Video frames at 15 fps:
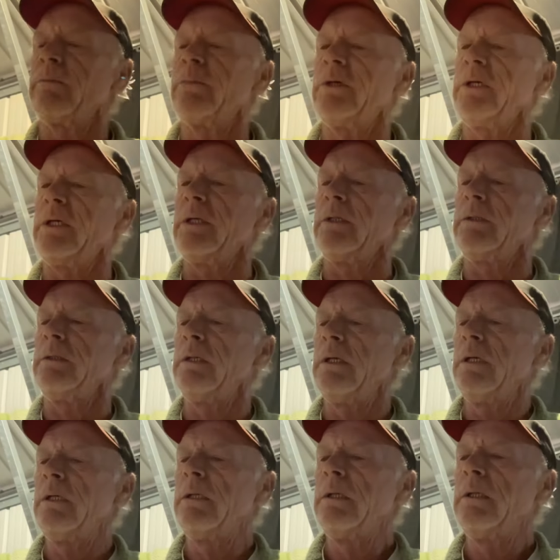pretty good.
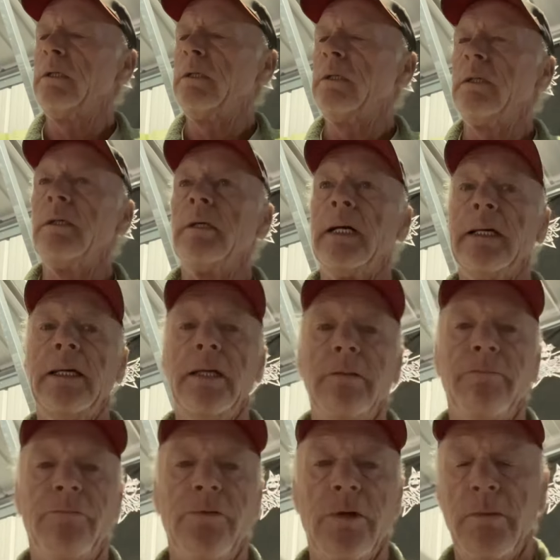I get them
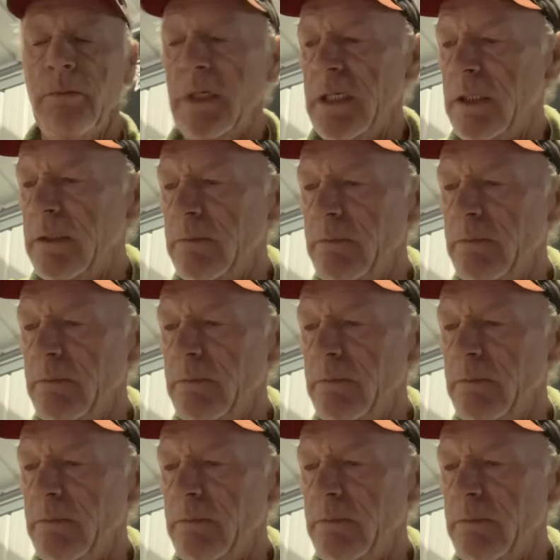from